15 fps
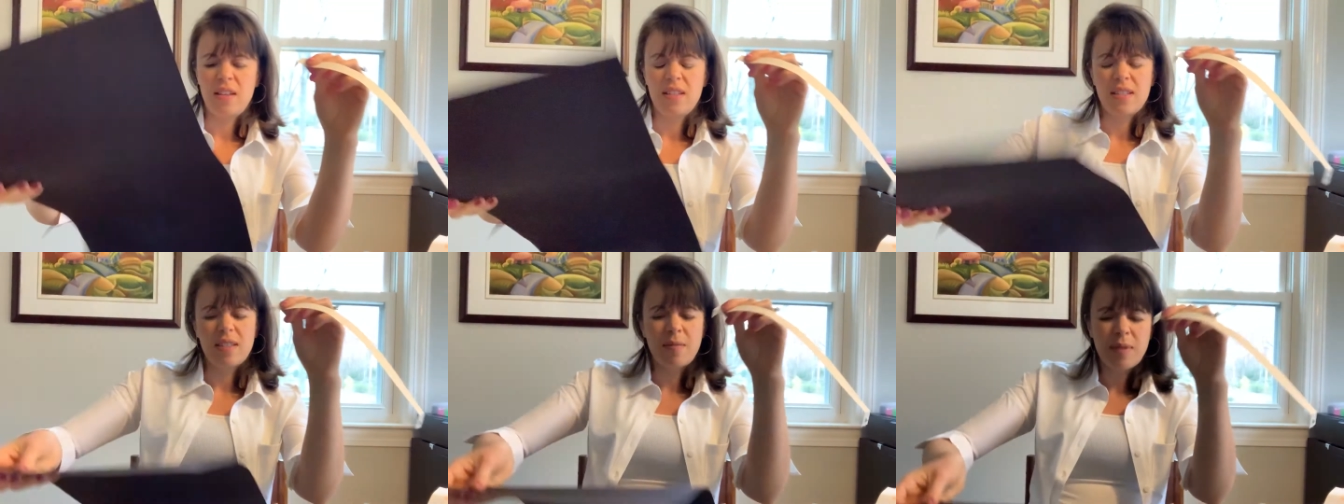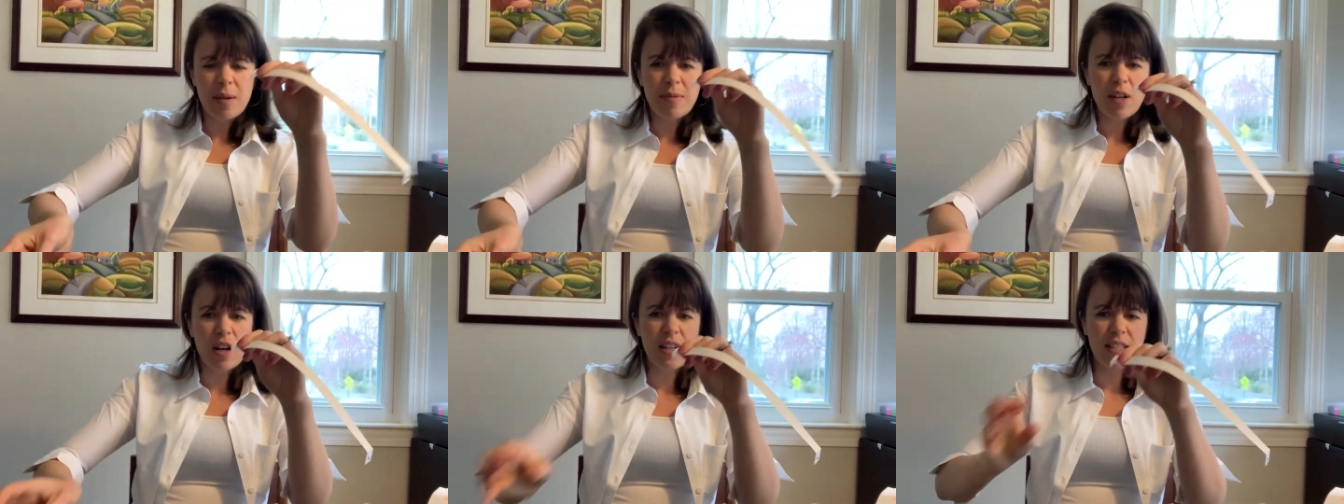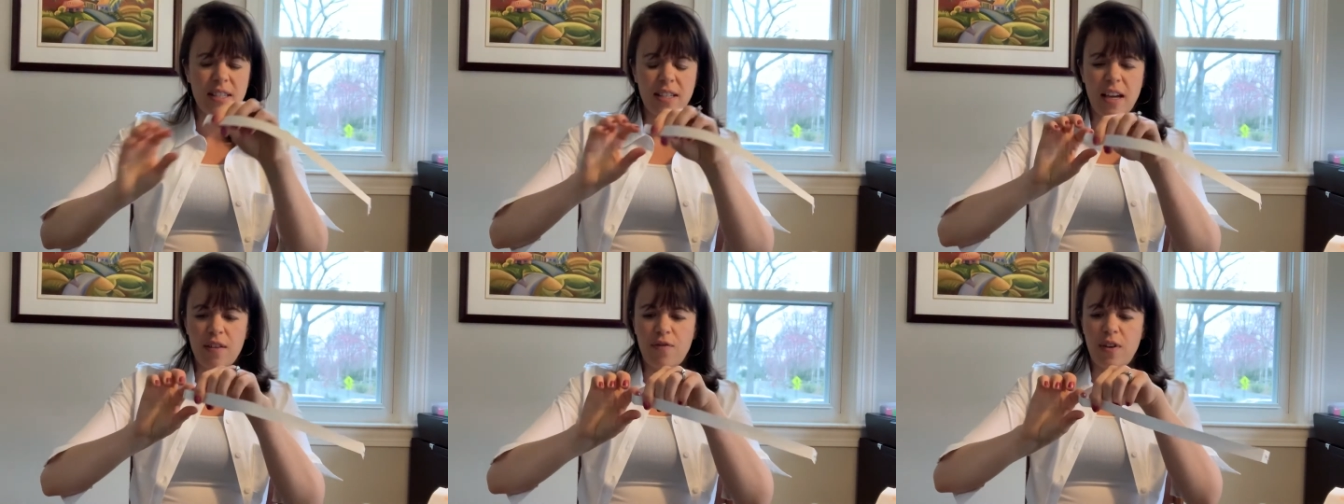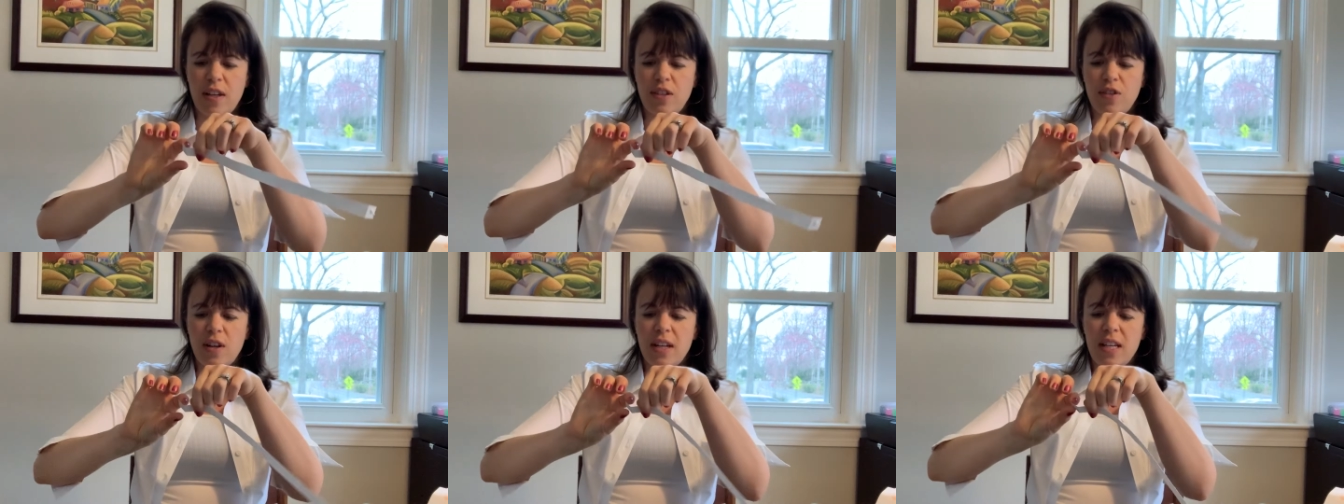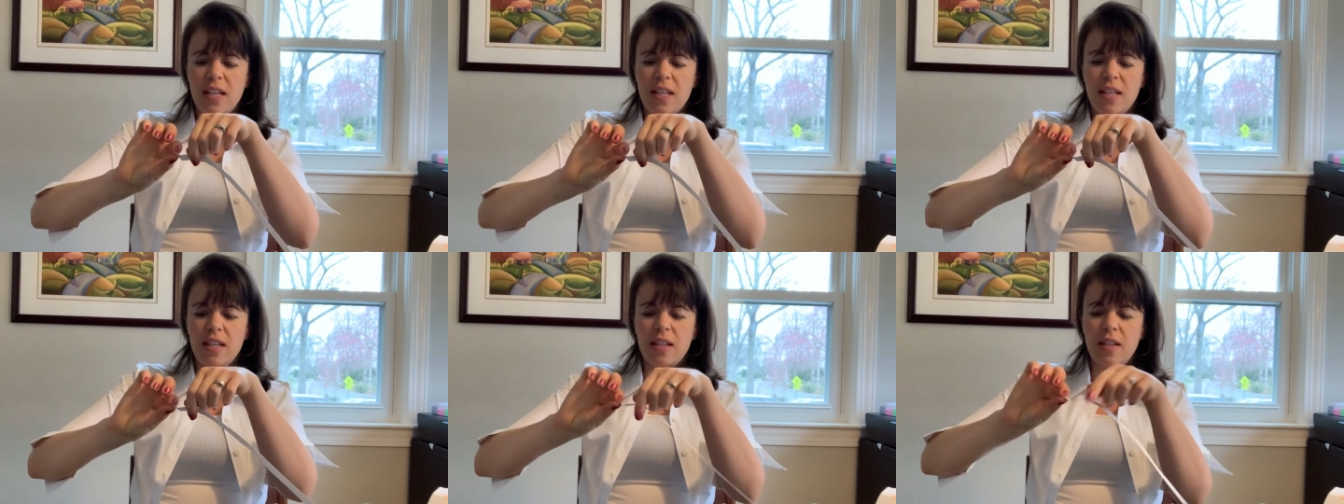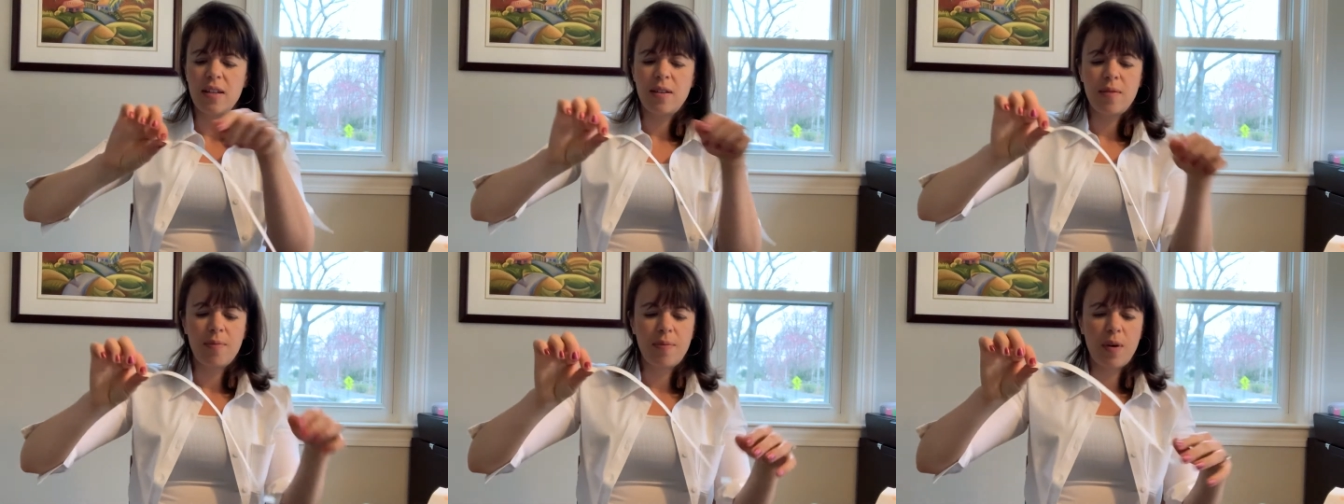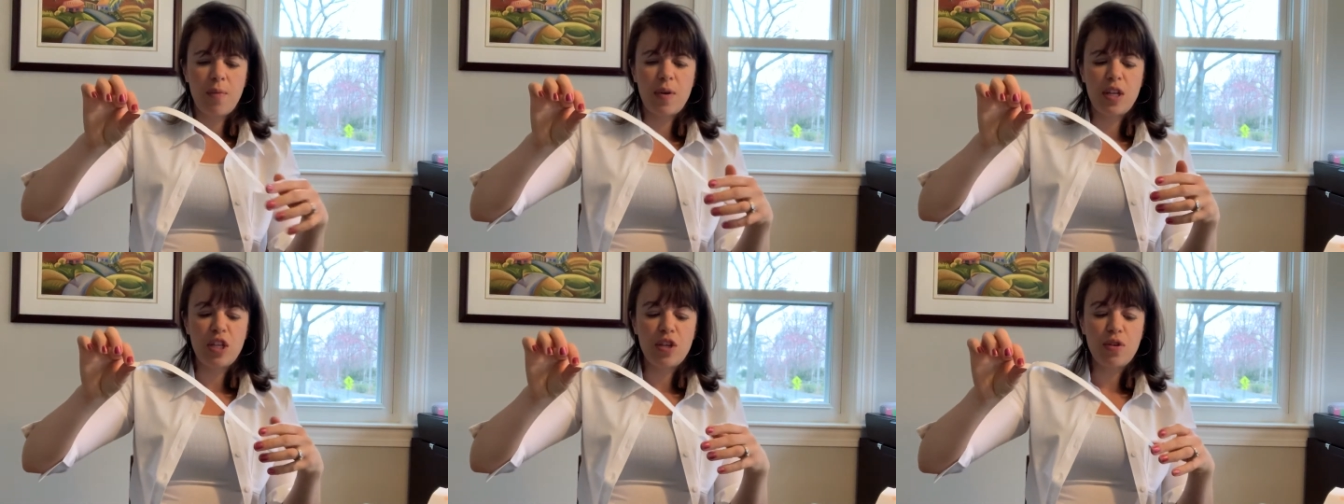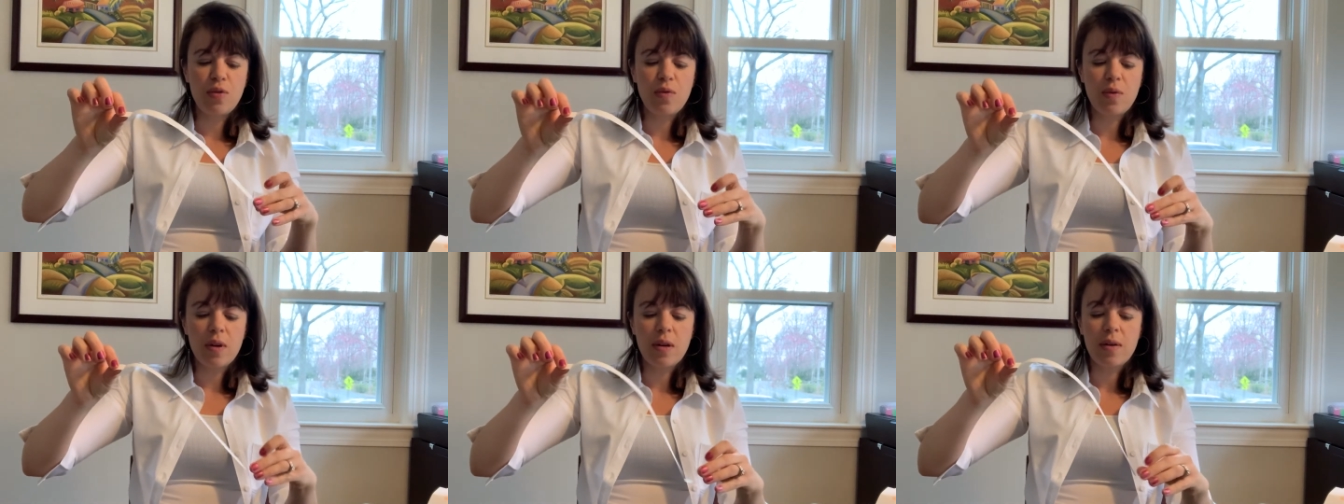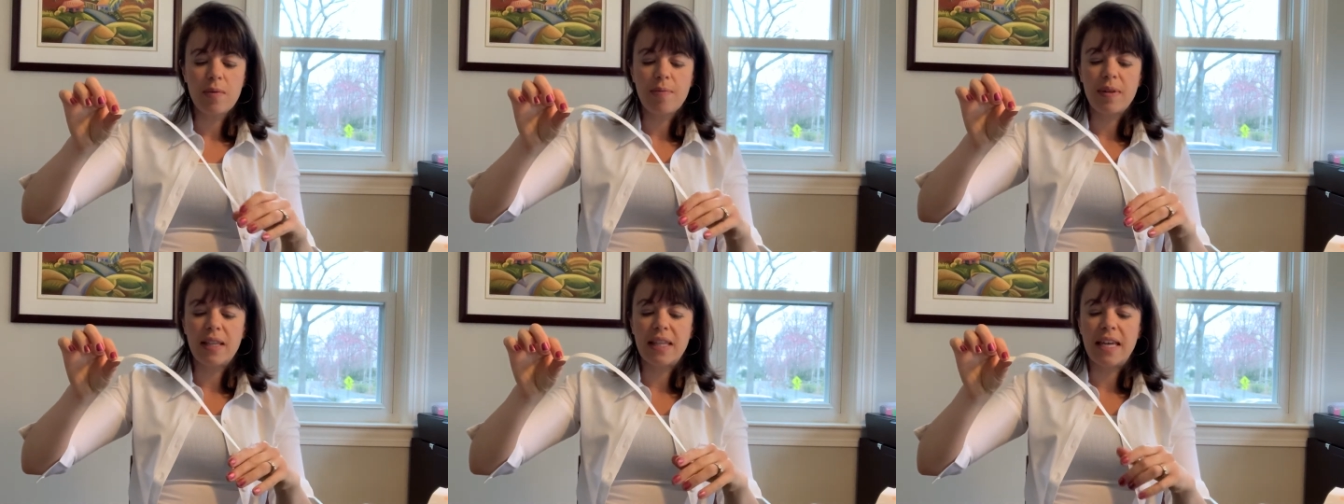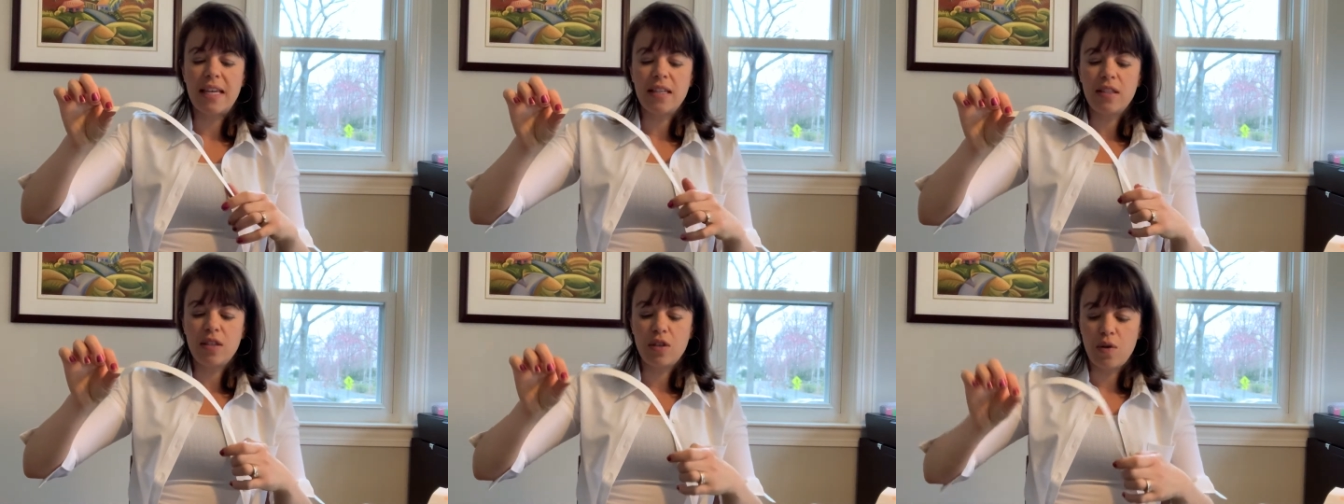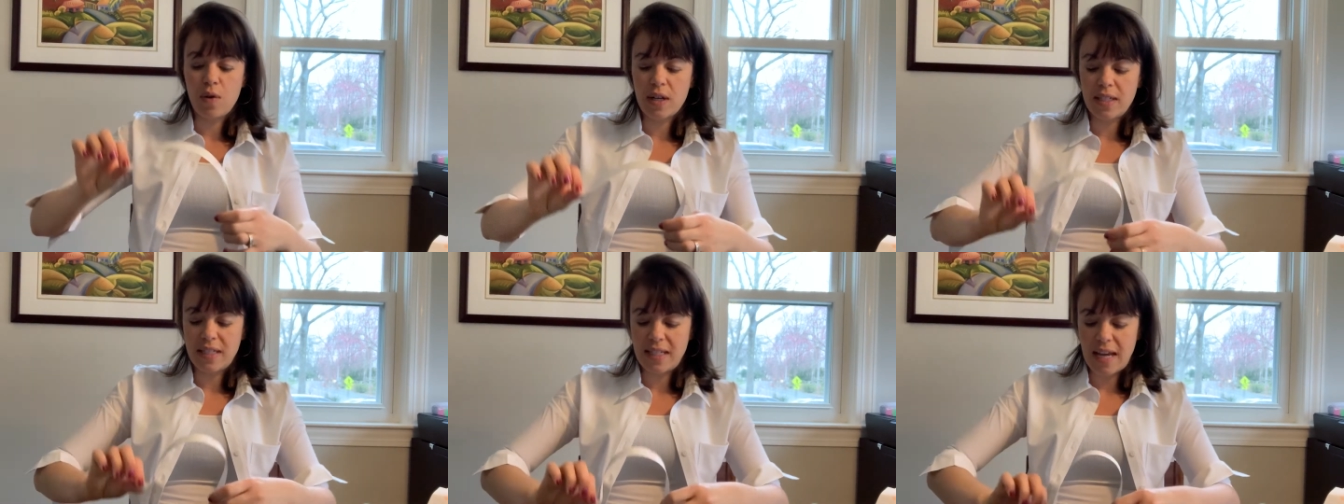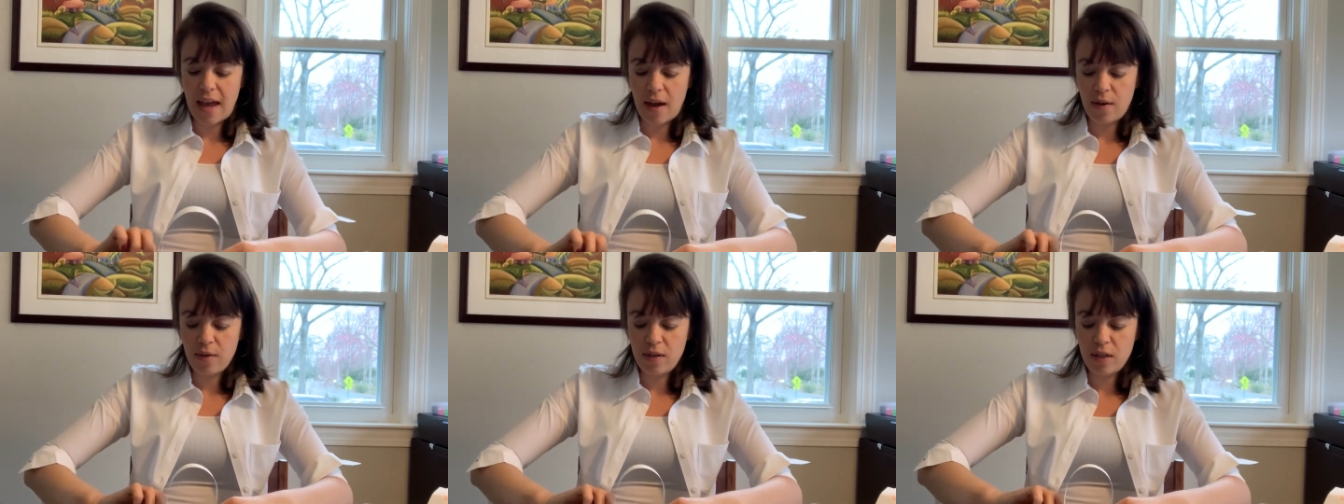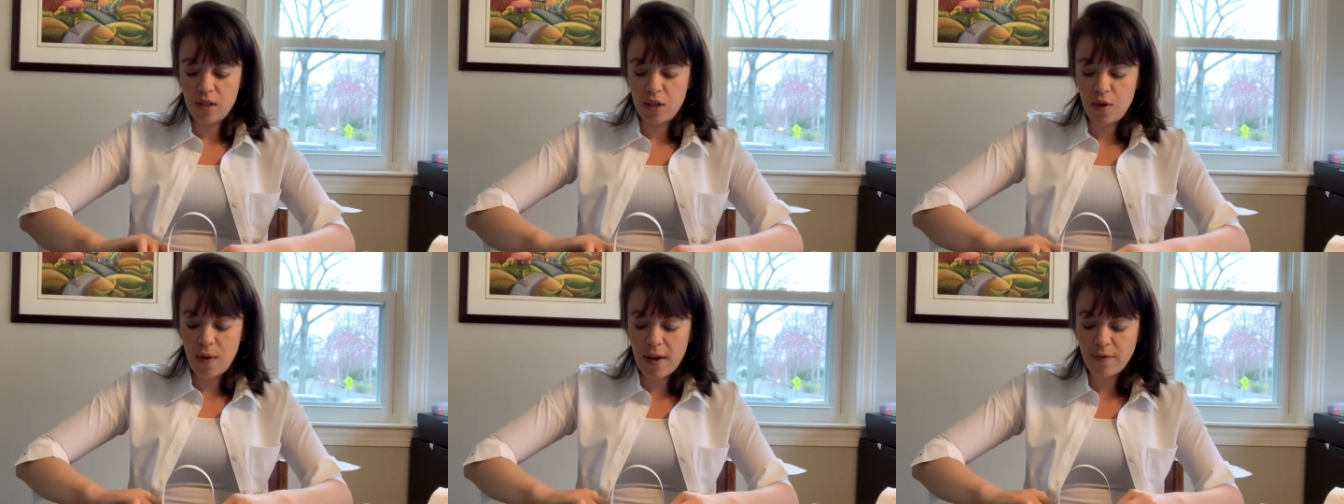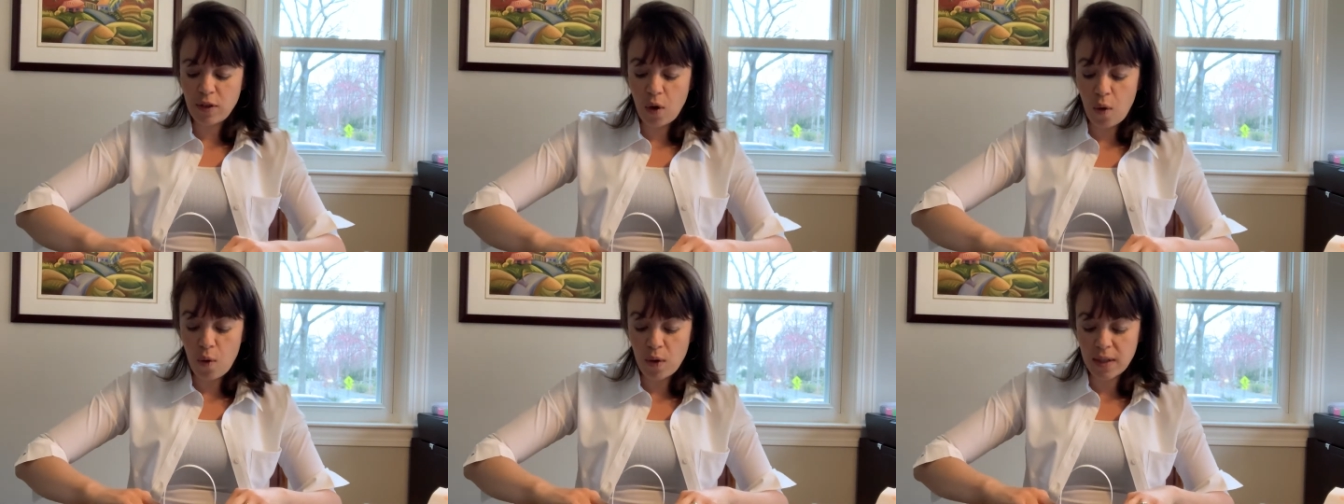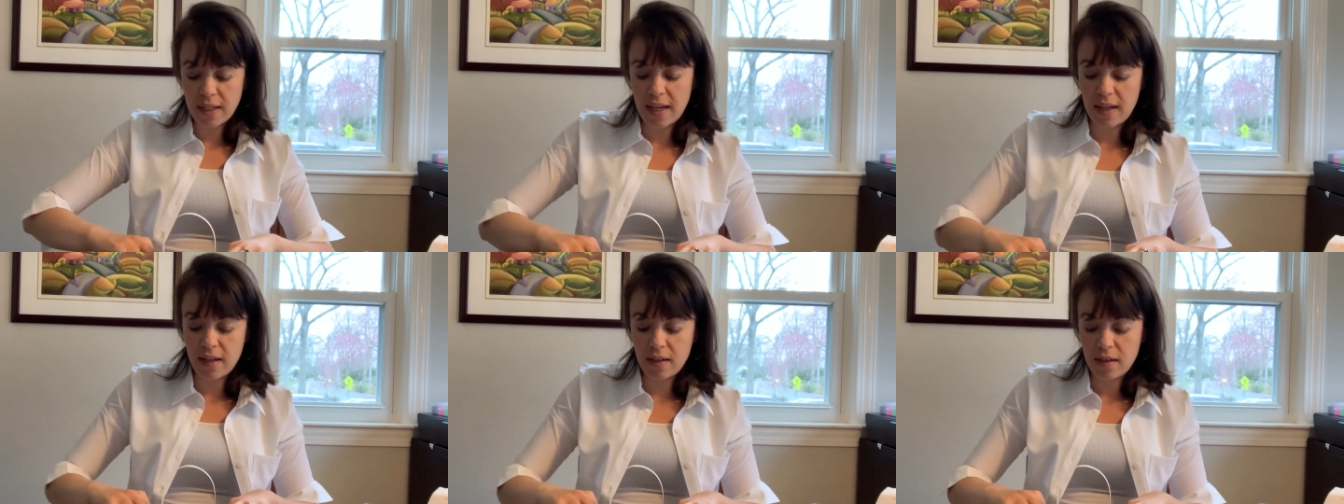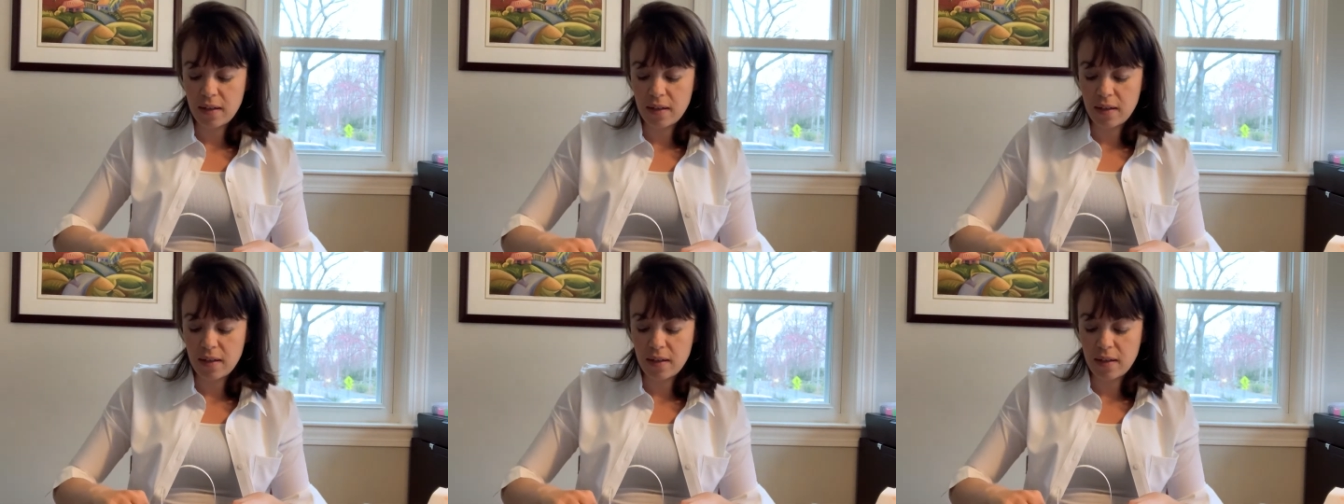Sometimes artists get frustrated, but when you place yours down, you have to hold it.